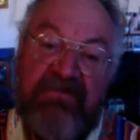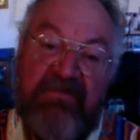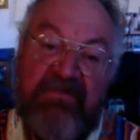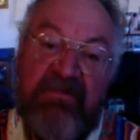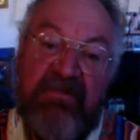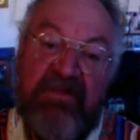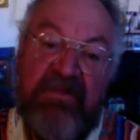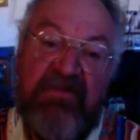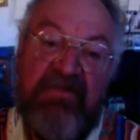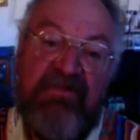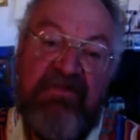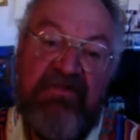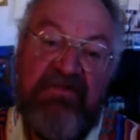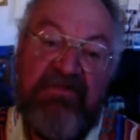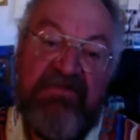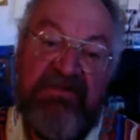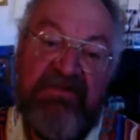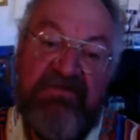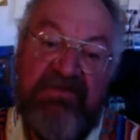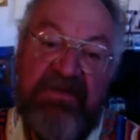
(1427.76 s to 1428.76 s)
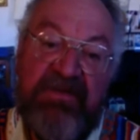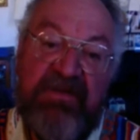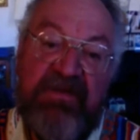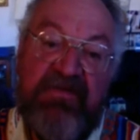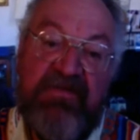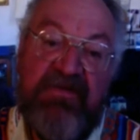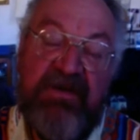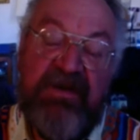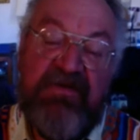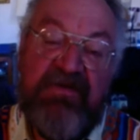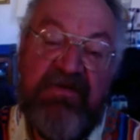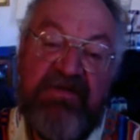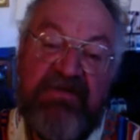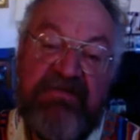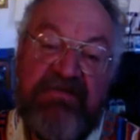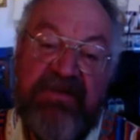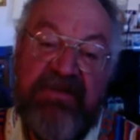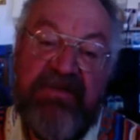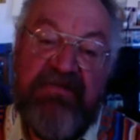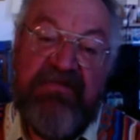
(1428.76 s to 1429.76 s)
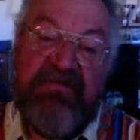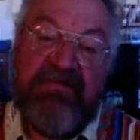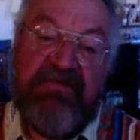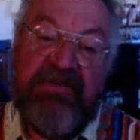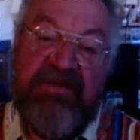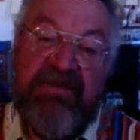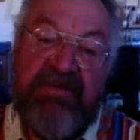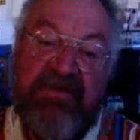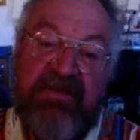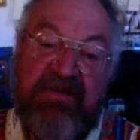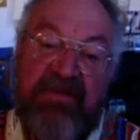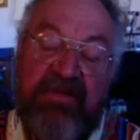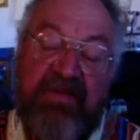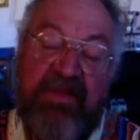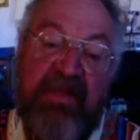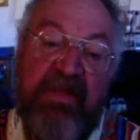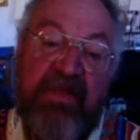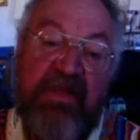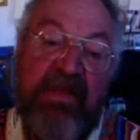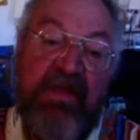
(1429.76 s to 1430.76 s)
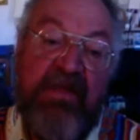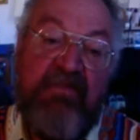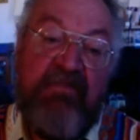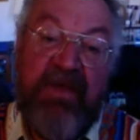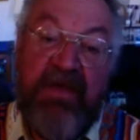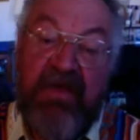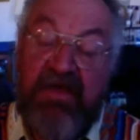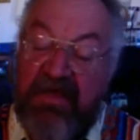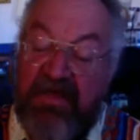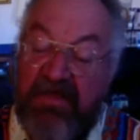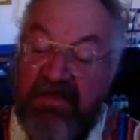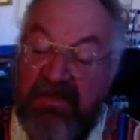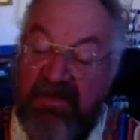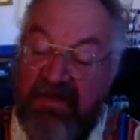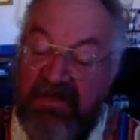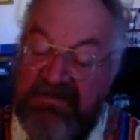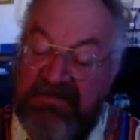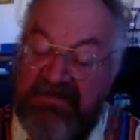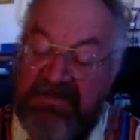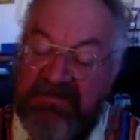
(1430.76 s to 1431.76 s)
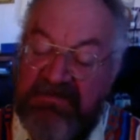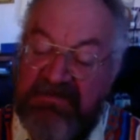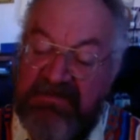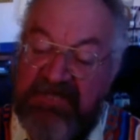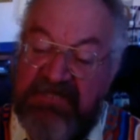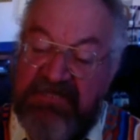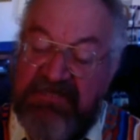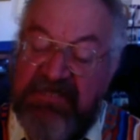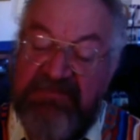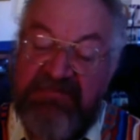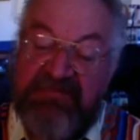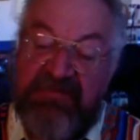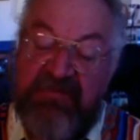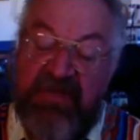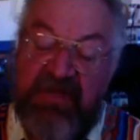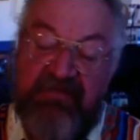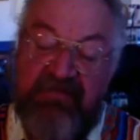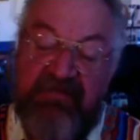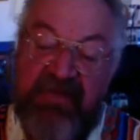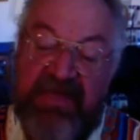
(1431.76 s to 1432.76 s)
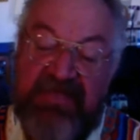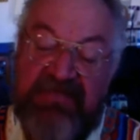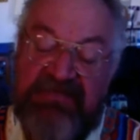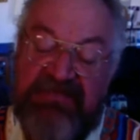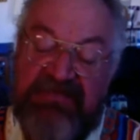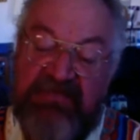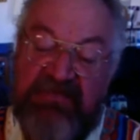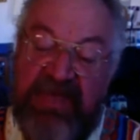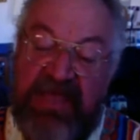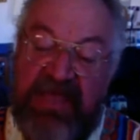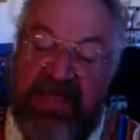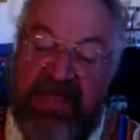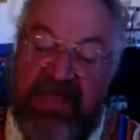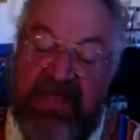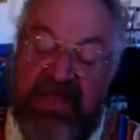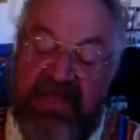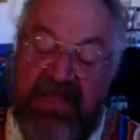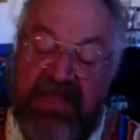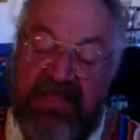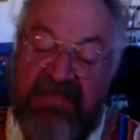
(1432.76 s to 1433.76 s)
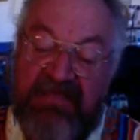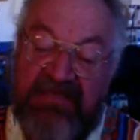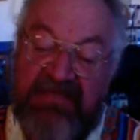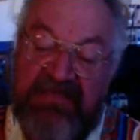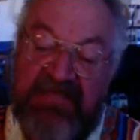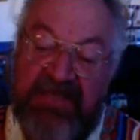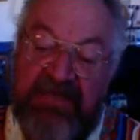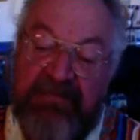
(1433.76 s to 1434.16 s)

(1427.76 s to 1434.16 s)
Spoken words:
clues if you don't quite understand what's going on. But it seems to work best where there's